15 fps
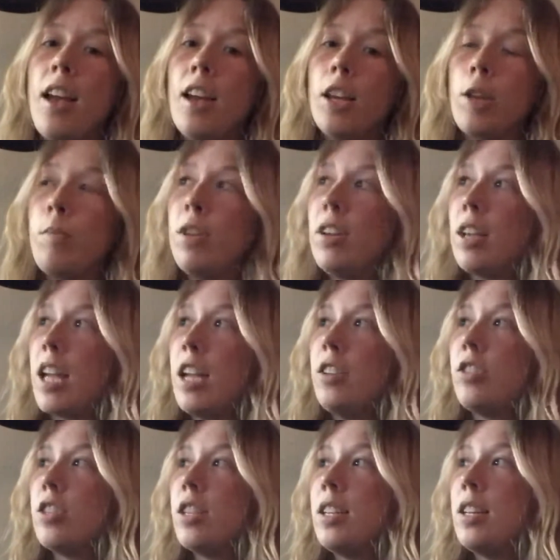
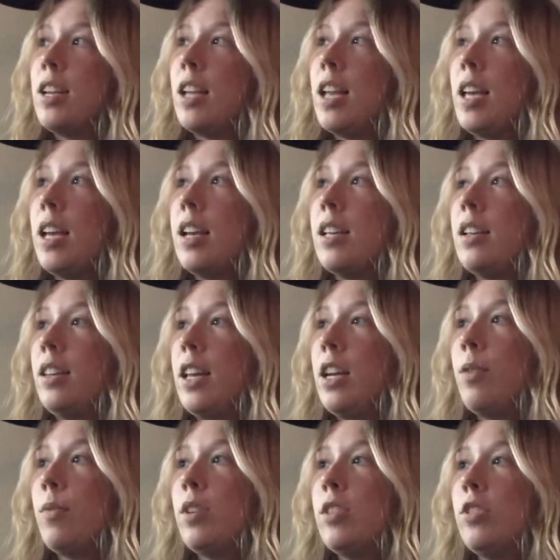communication, and
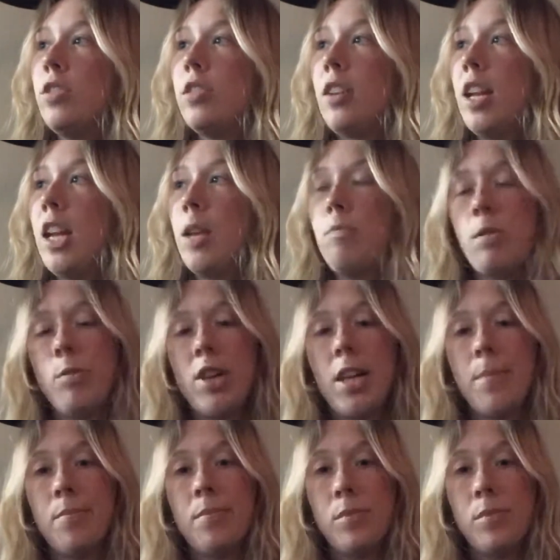language and memory.